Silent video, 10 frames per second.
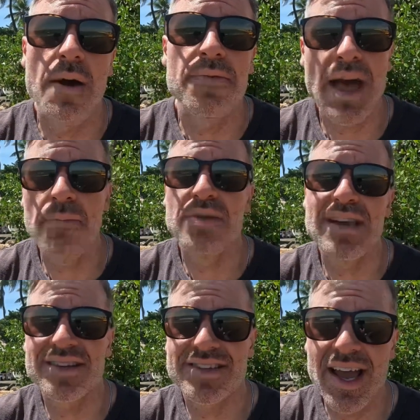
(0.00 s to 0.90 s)
That
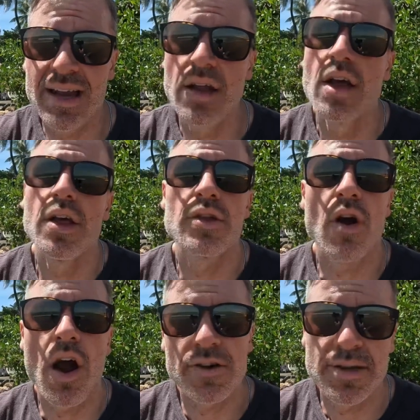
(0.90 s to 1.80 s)
being said, there
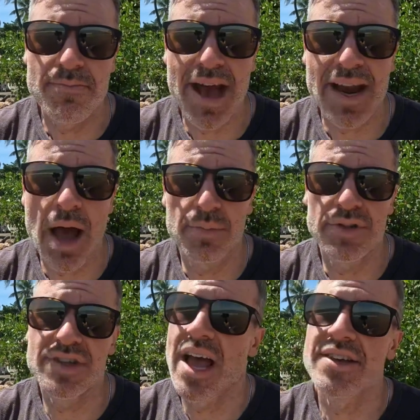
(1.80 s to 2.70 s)
are some bad
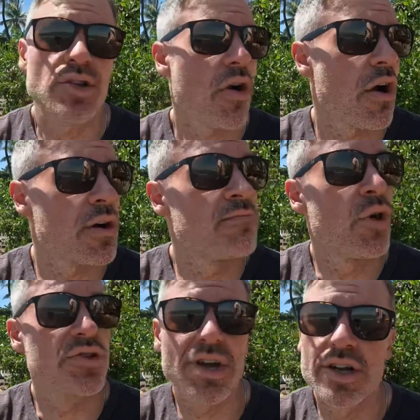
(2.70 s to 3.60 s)
apples, as there are in
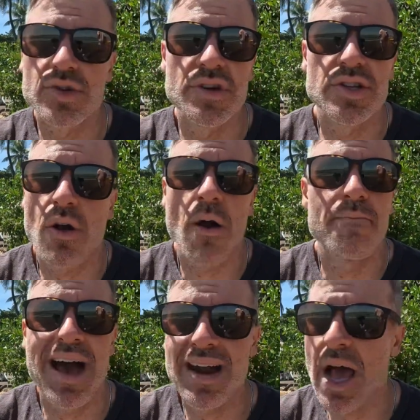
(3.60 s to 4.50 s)
most countries. There are
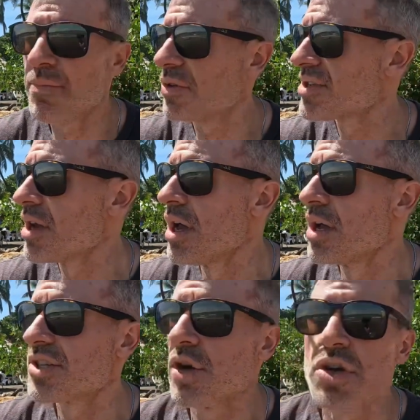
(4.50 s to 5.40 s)
bad apples. So